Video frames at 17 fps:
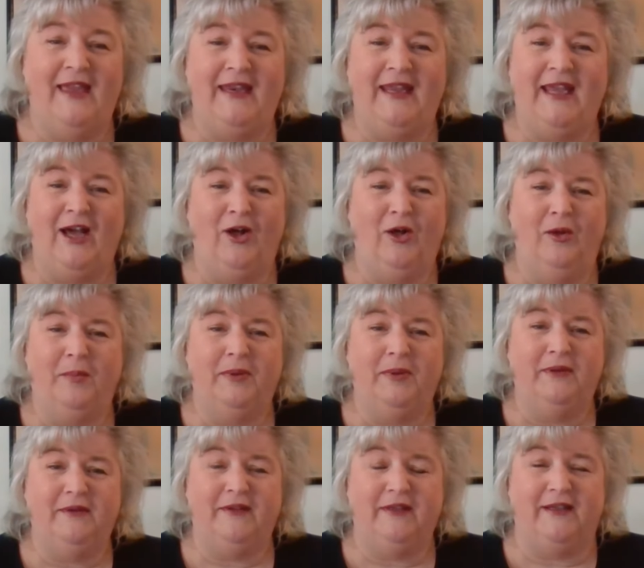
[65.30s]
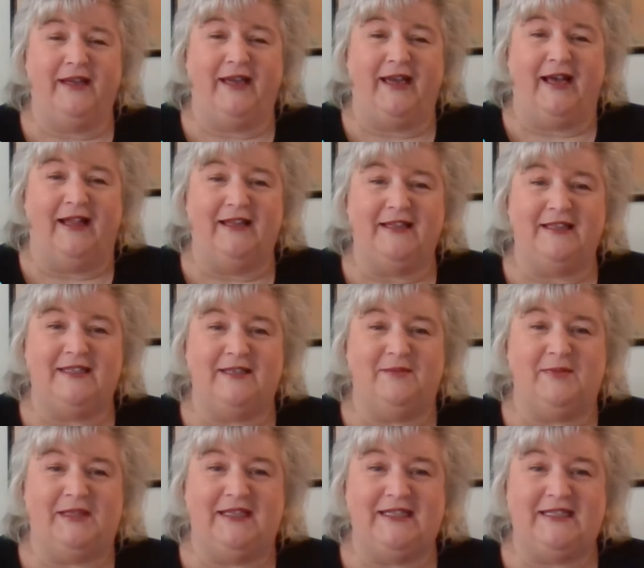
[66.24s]
And help Alex
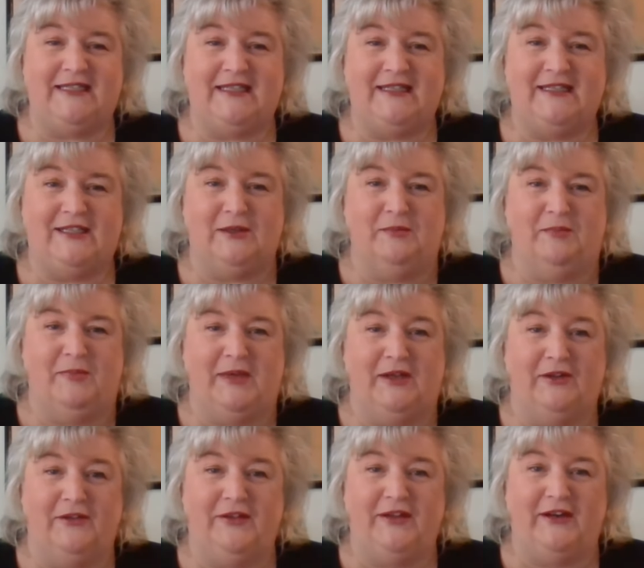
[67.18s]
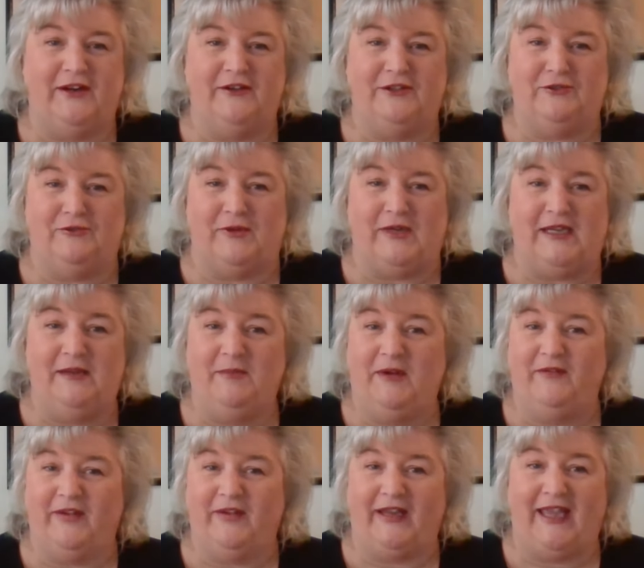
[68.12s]
and Melissa to build their dream
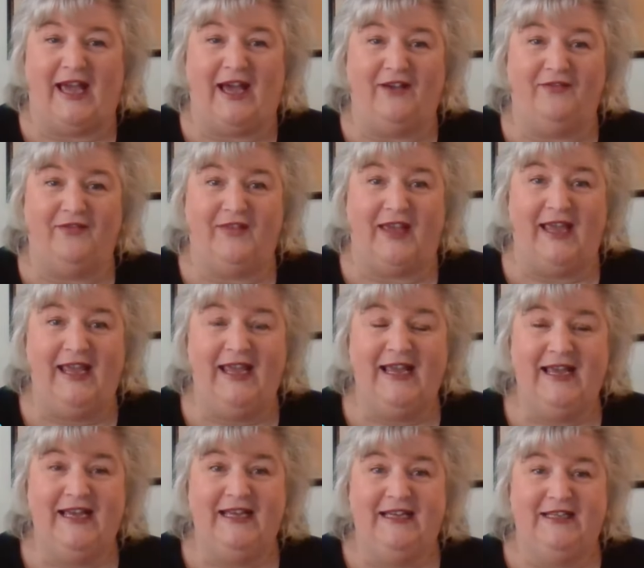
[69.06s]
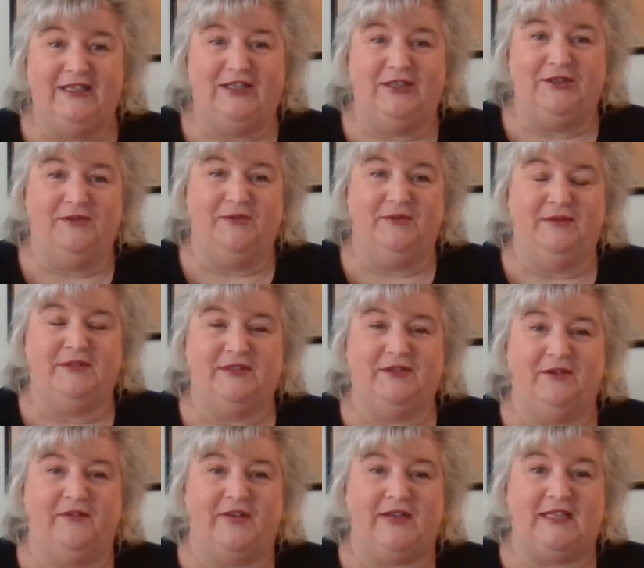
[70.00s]
of a cafe to
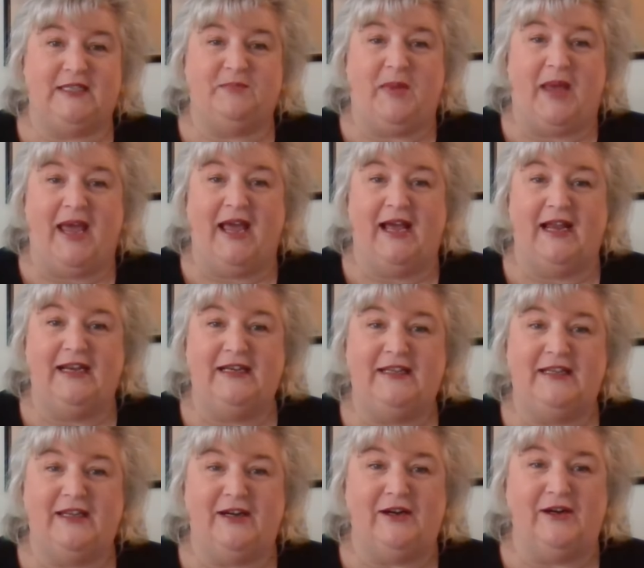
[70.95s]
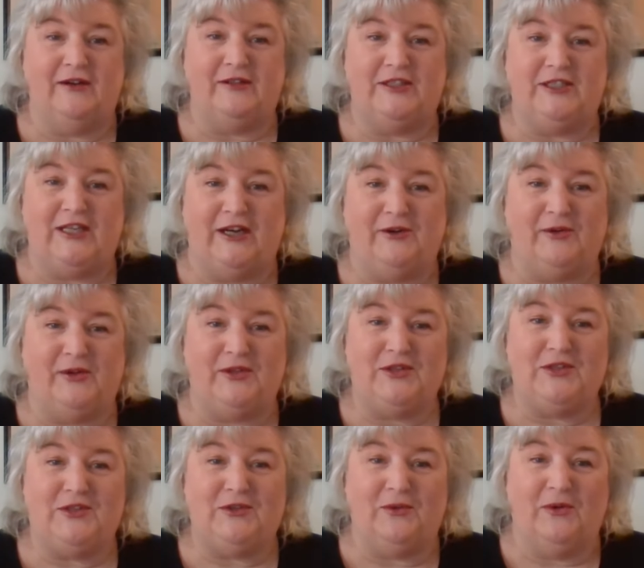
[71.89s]
sort of expand their general
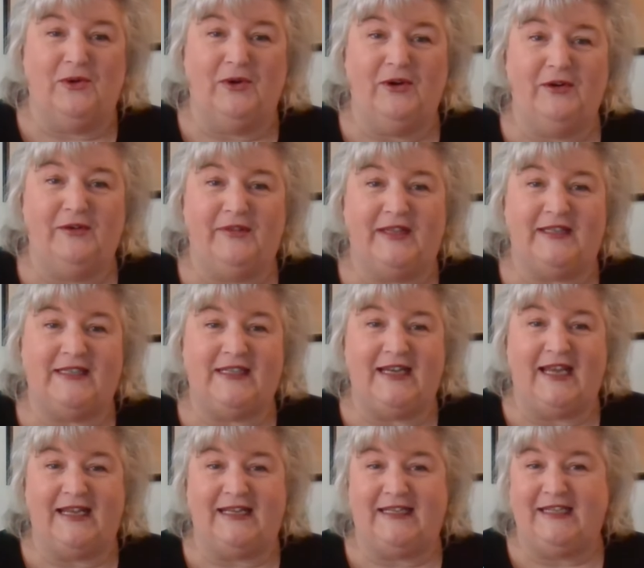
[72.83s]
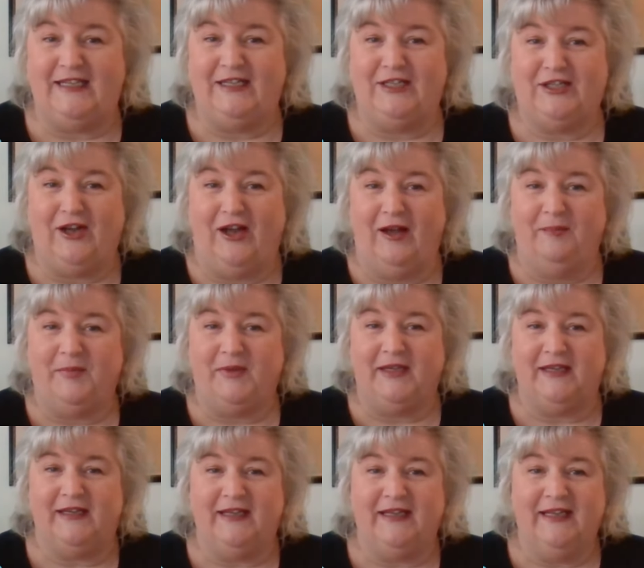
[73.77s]
store that's an antique shop
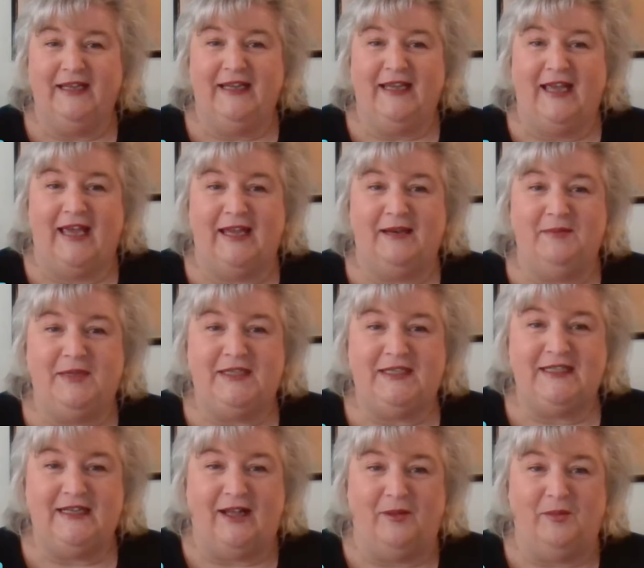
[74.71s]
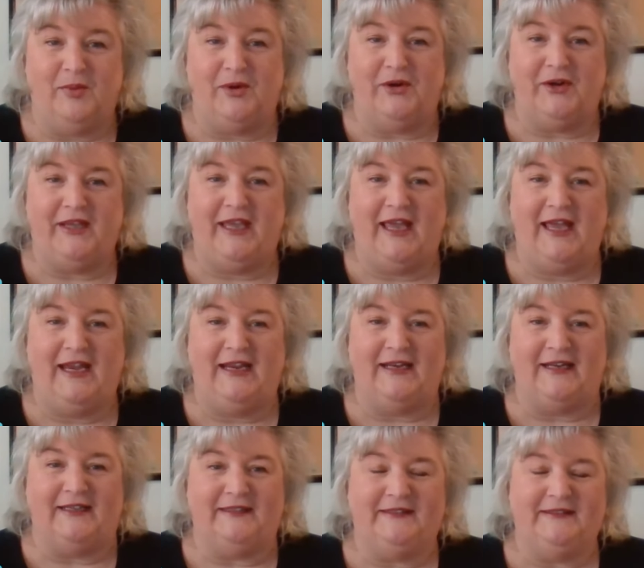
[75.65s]
in Edmonton, Alberta,
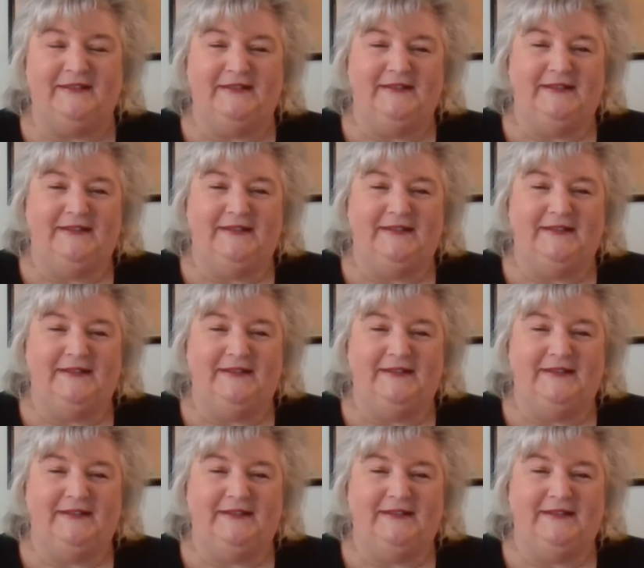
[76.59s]
Canada.